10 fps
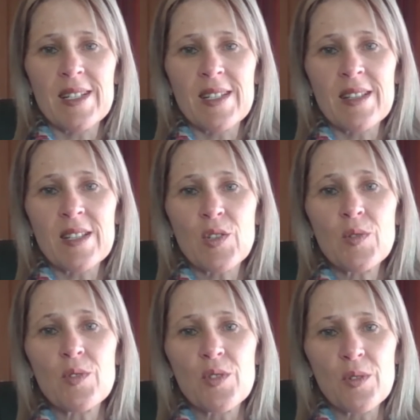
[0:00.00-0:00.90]
that you
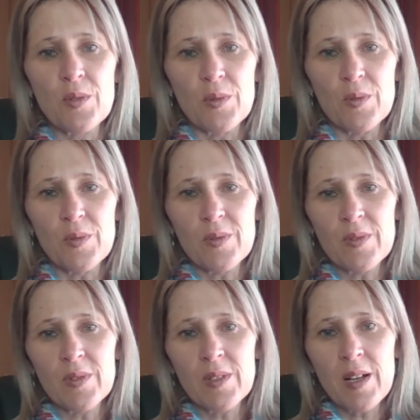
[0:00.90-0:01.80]
do
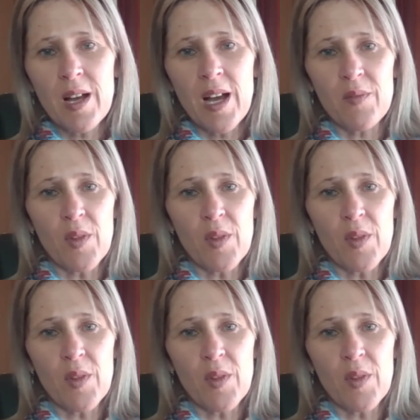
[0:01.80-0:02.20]
have the